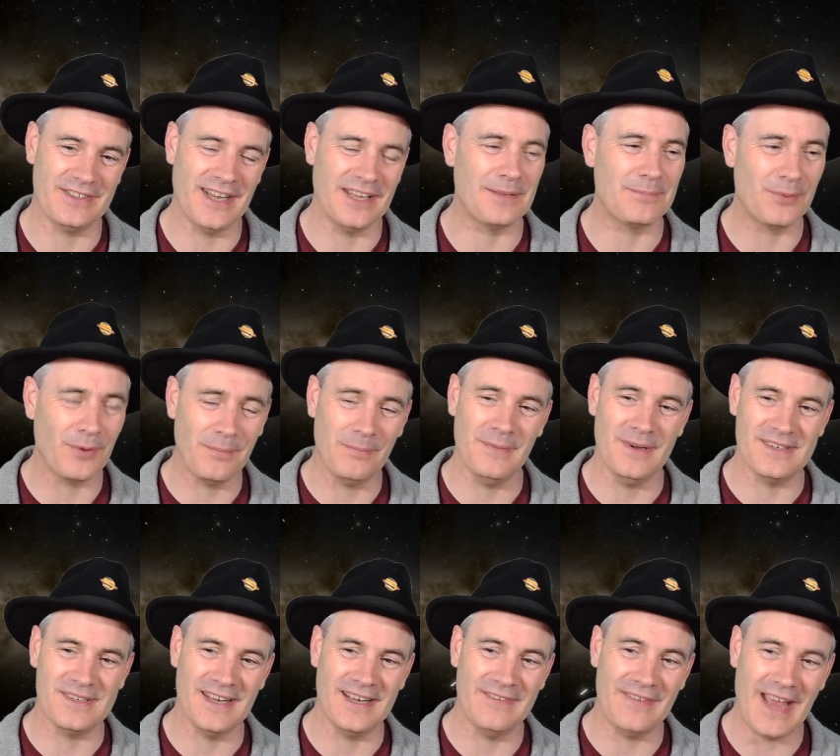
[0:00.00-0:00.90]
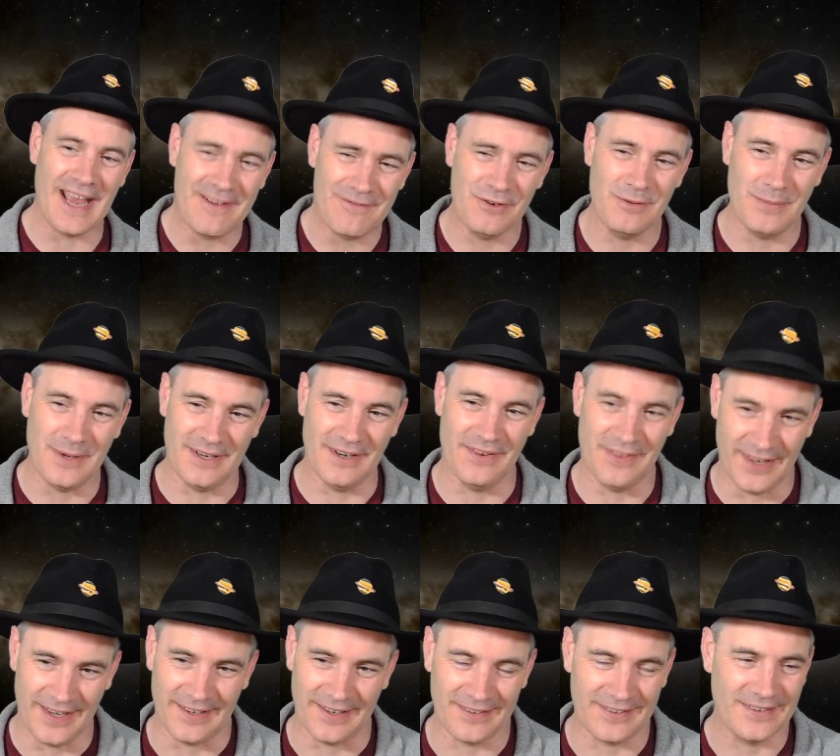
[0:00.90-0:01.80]
Now, the problem is that if everybody
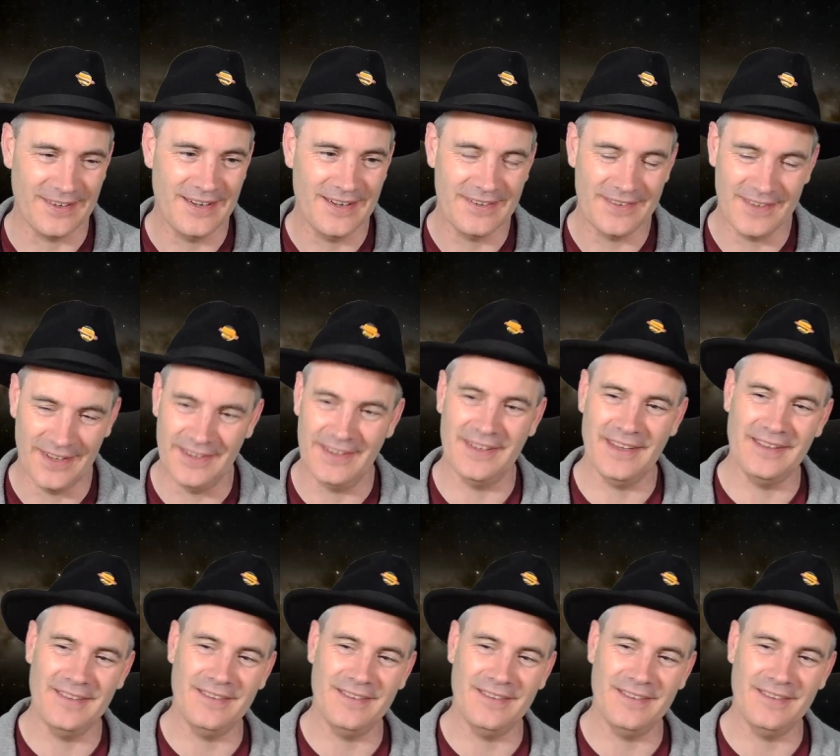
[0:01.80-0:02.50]
thinks that